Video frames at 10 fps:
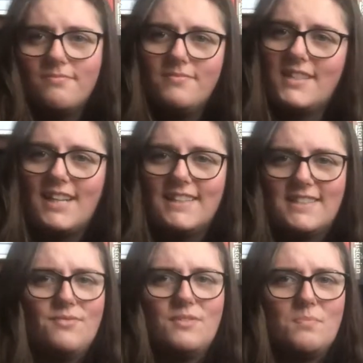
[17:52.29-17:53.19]
telling the
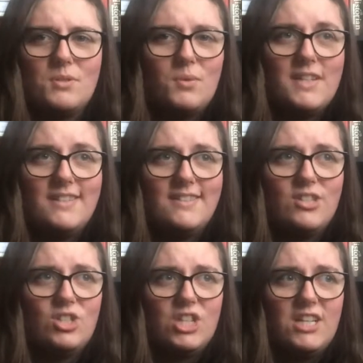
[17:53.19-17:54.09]
difference between
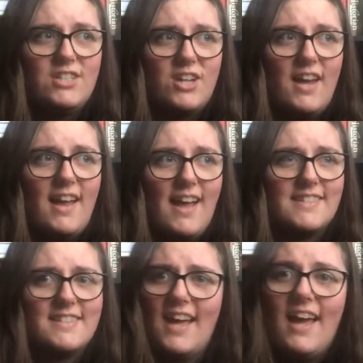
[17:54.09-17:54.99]
G, J, X,
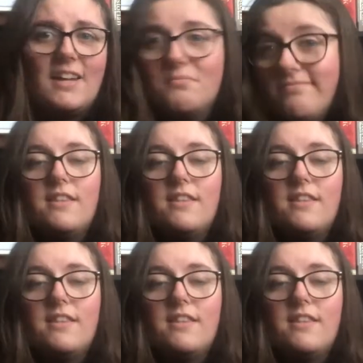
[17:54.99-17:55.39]
and K.